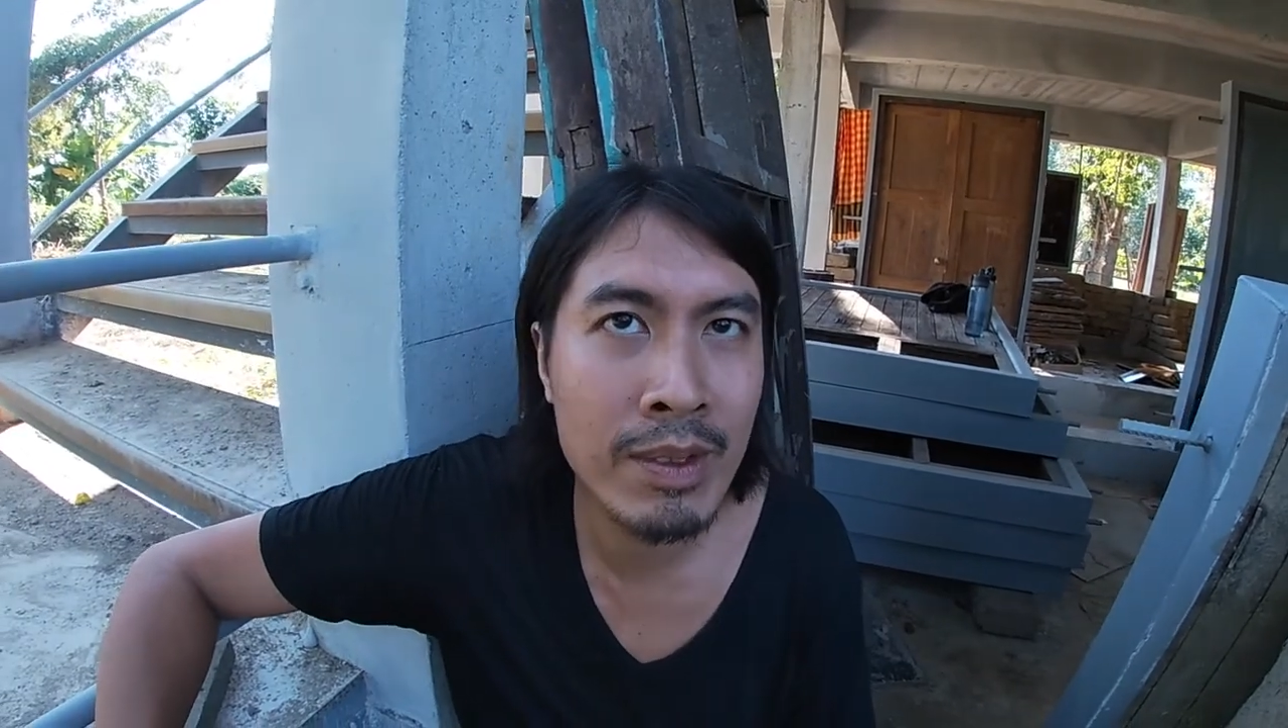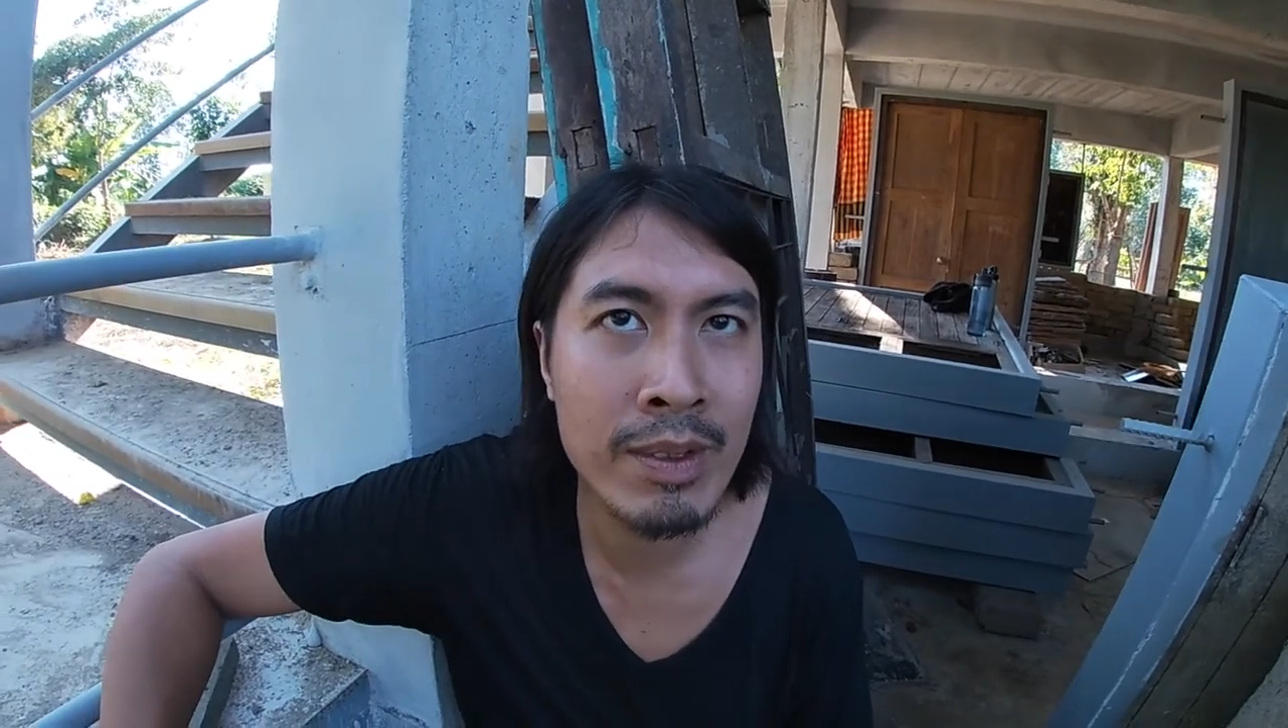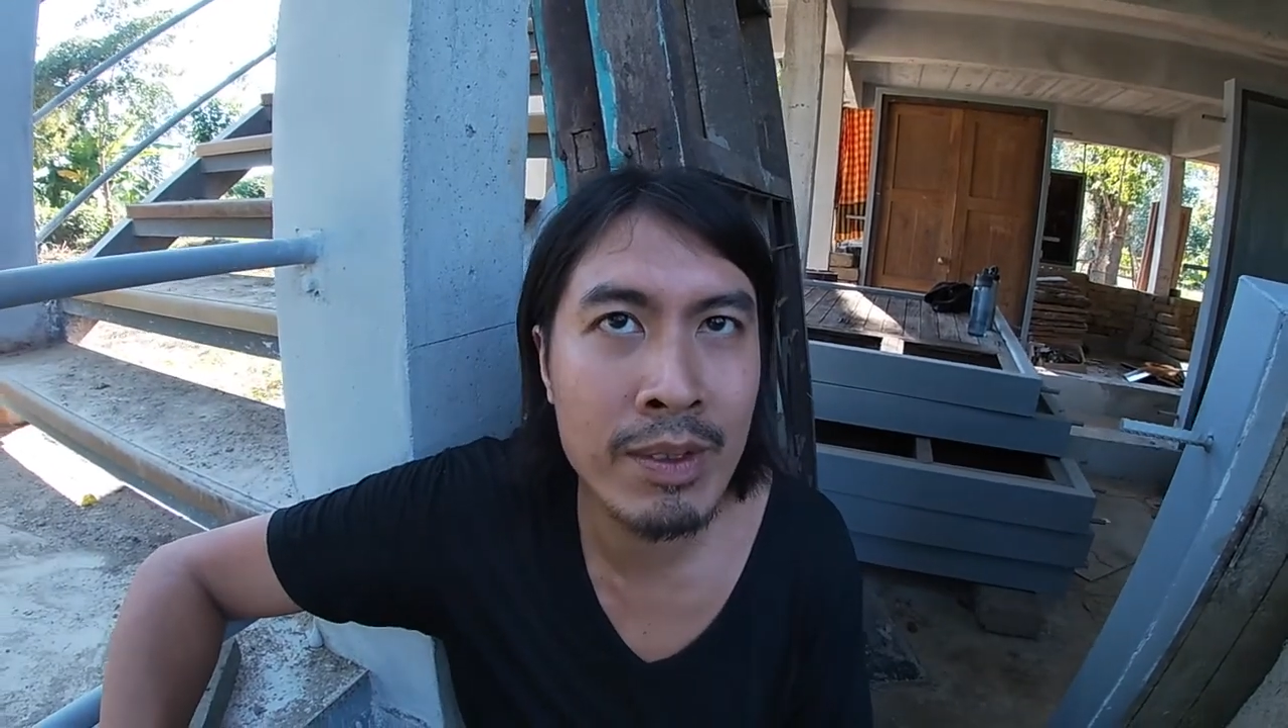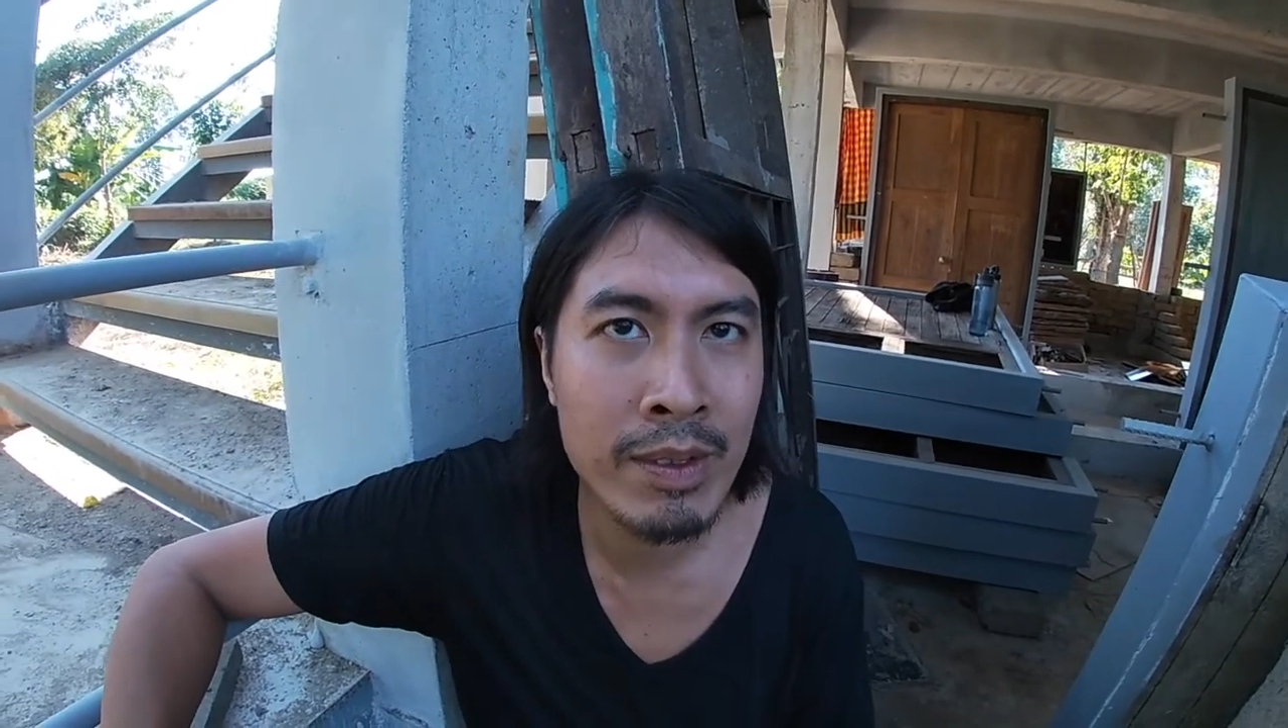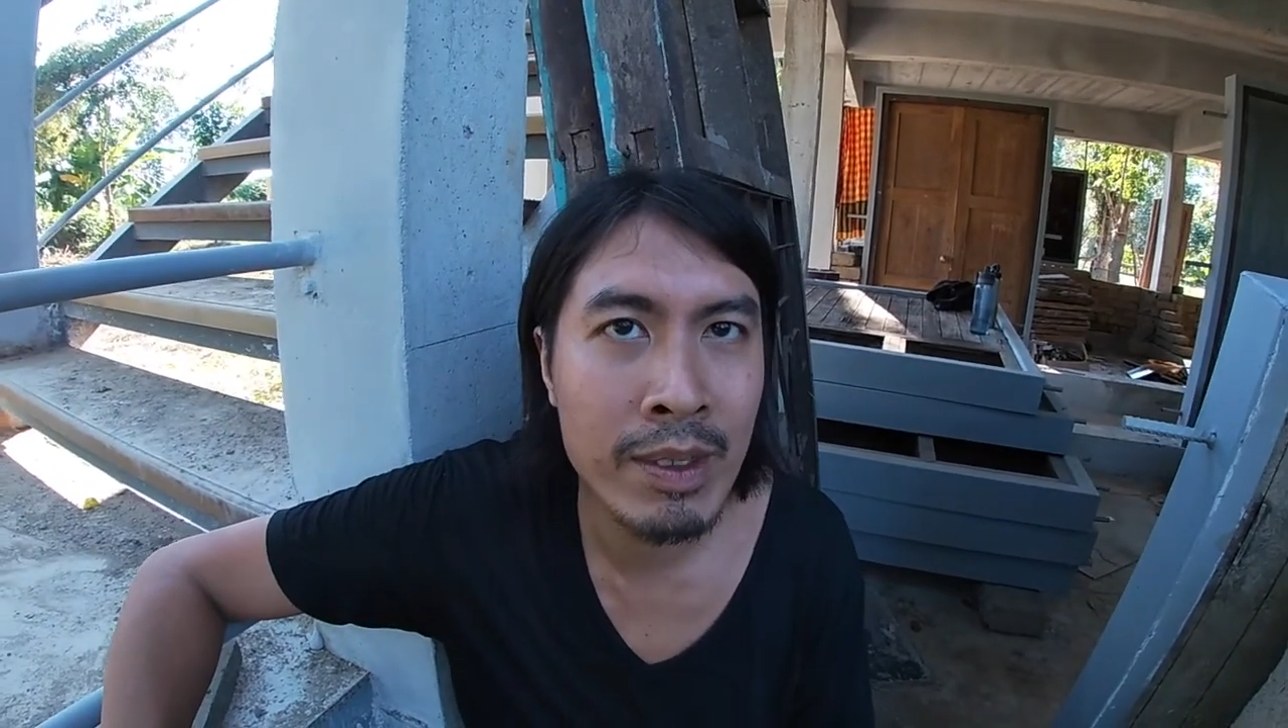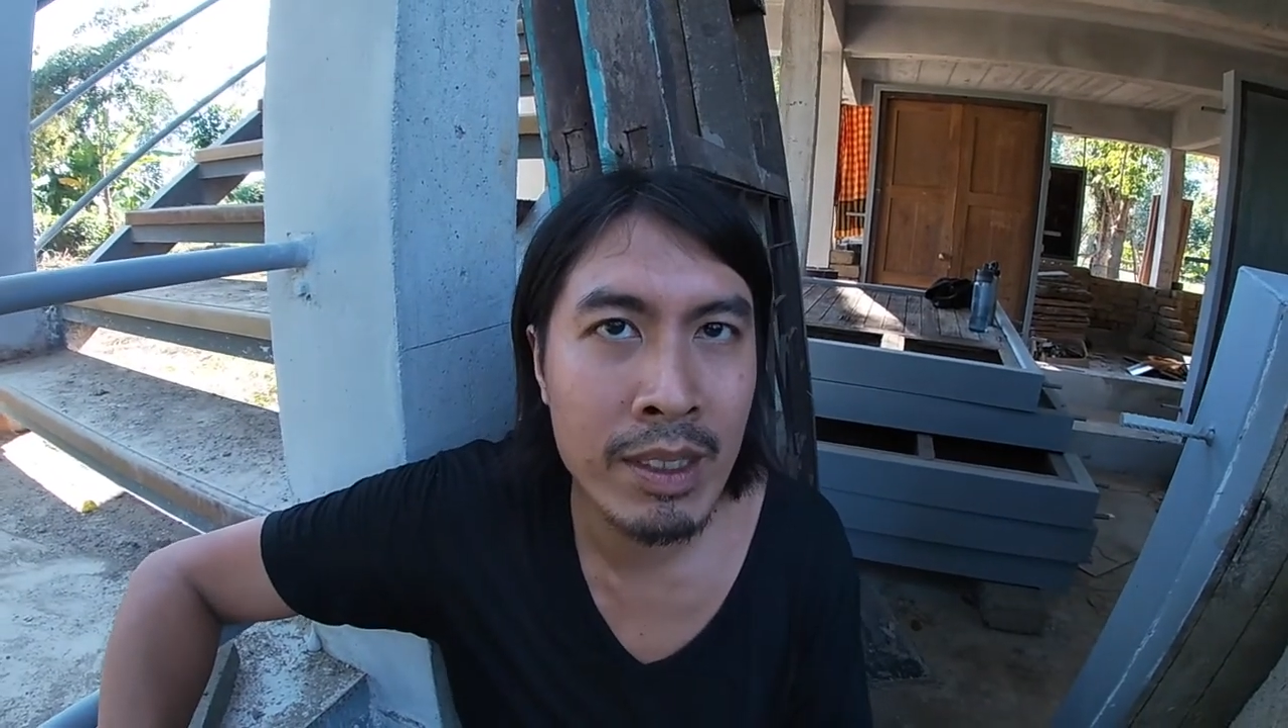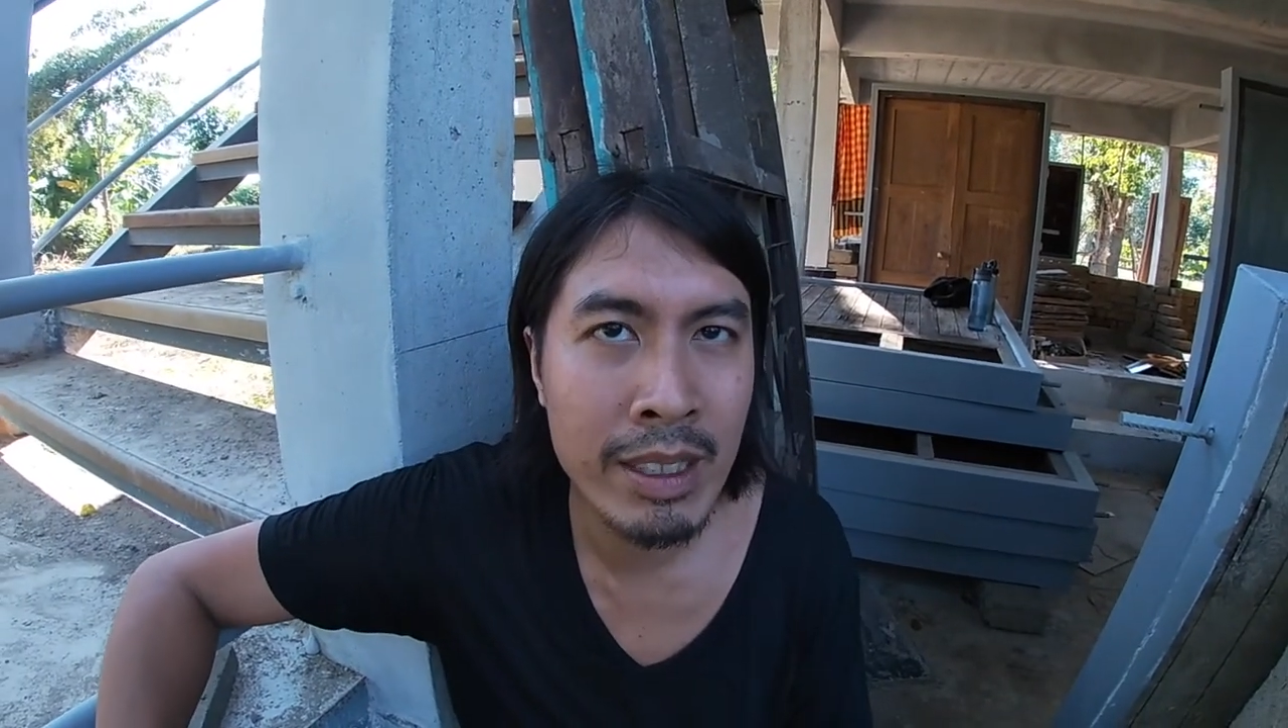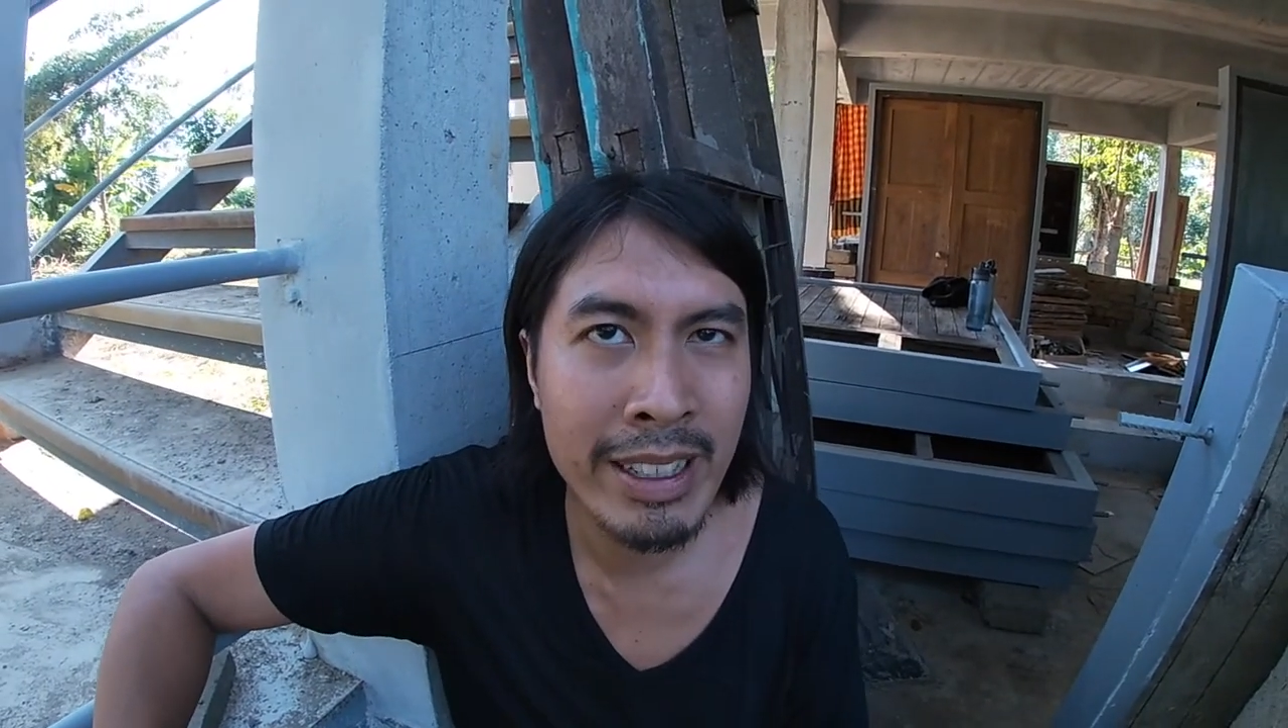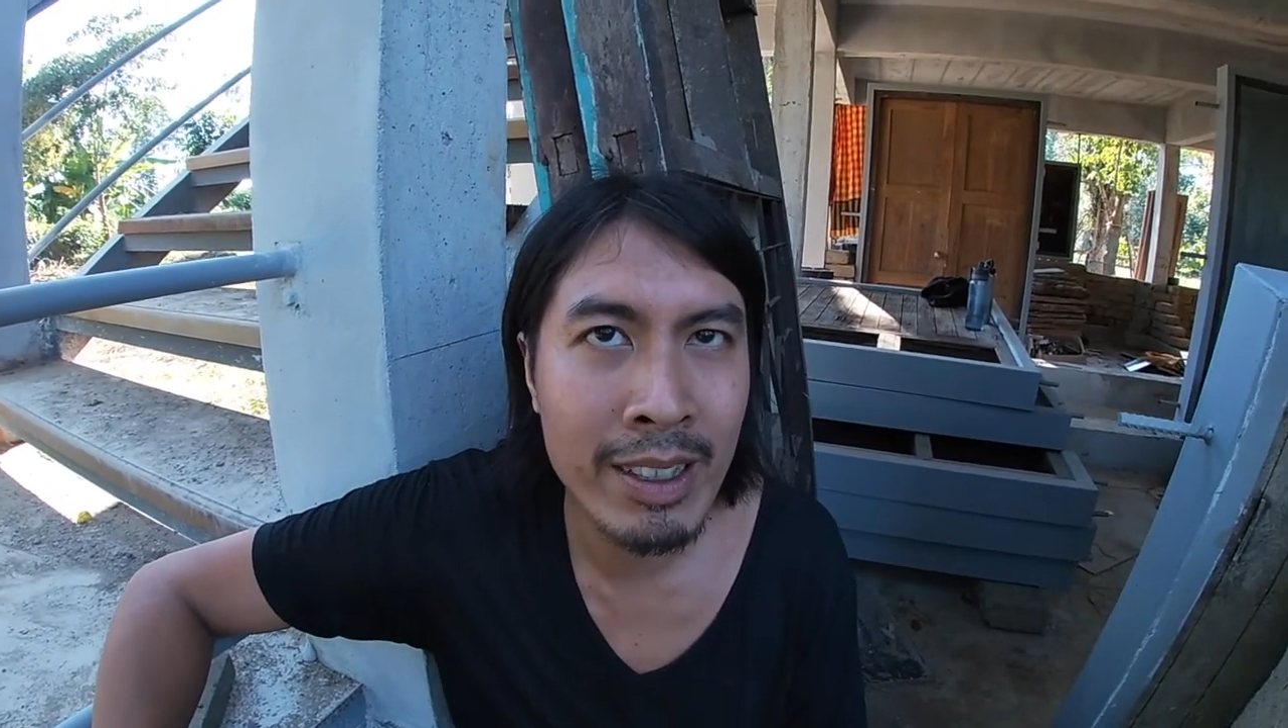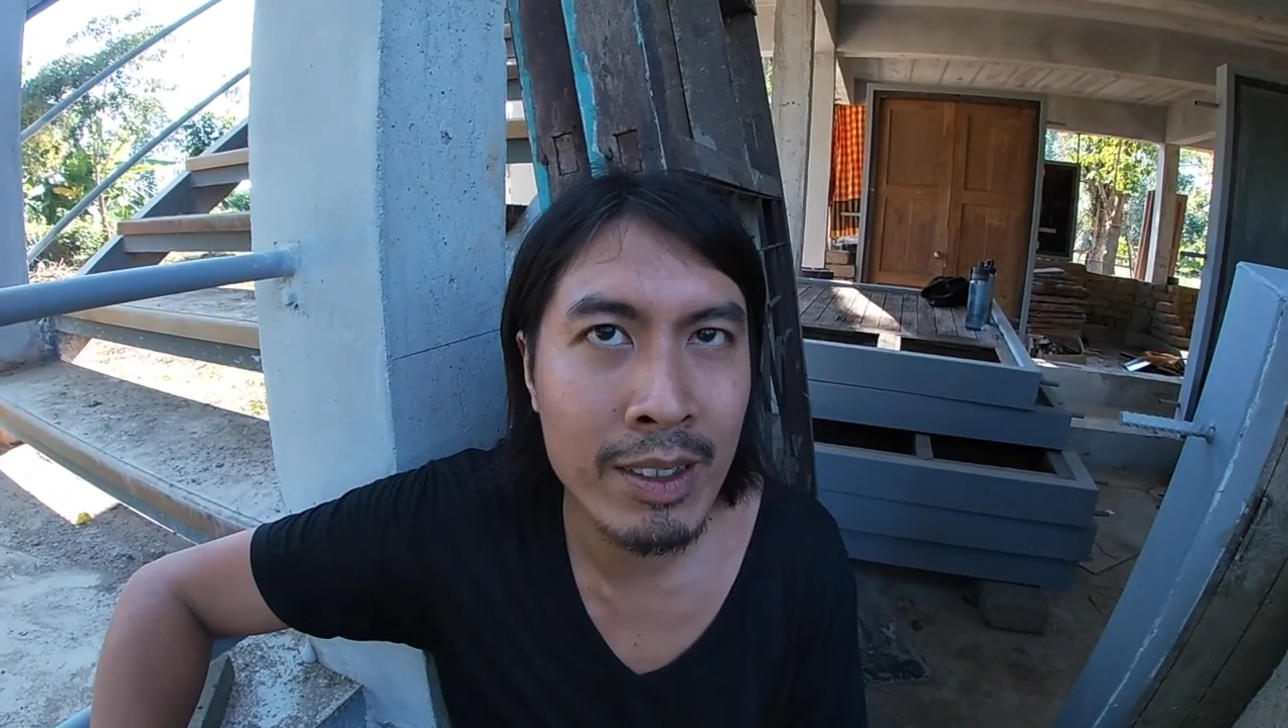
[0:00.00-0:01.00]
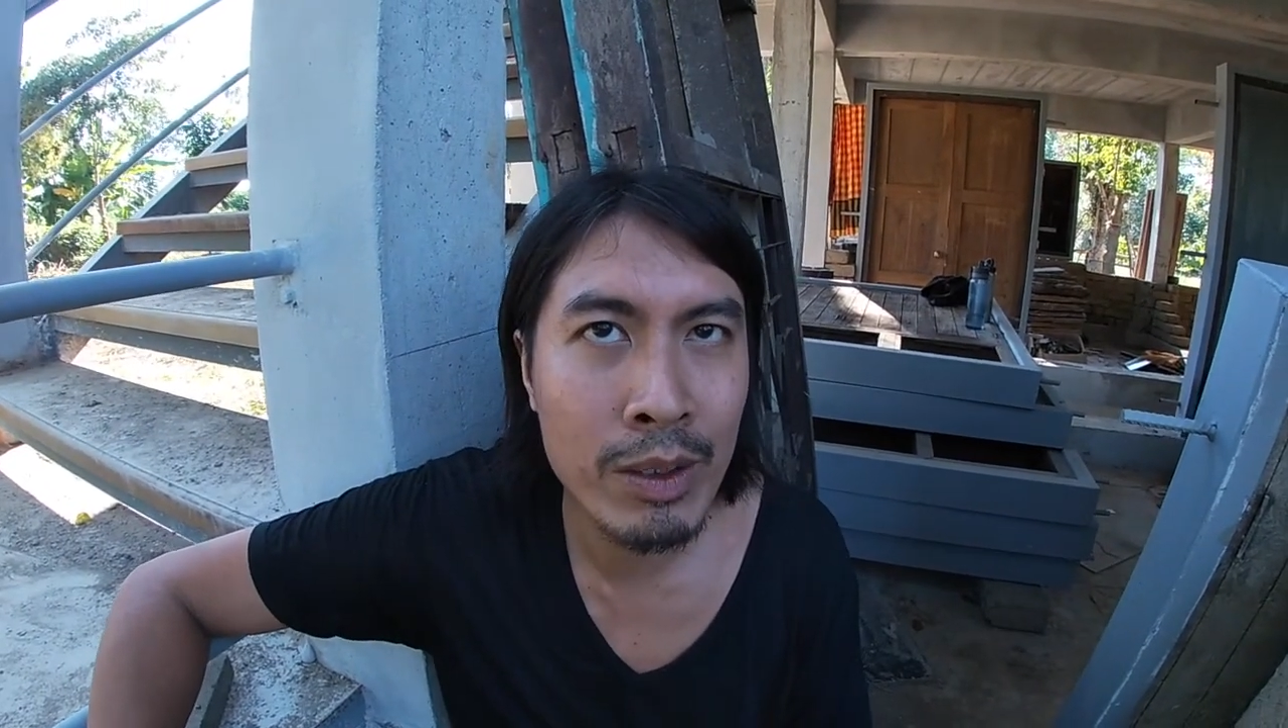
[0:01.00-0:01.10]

you through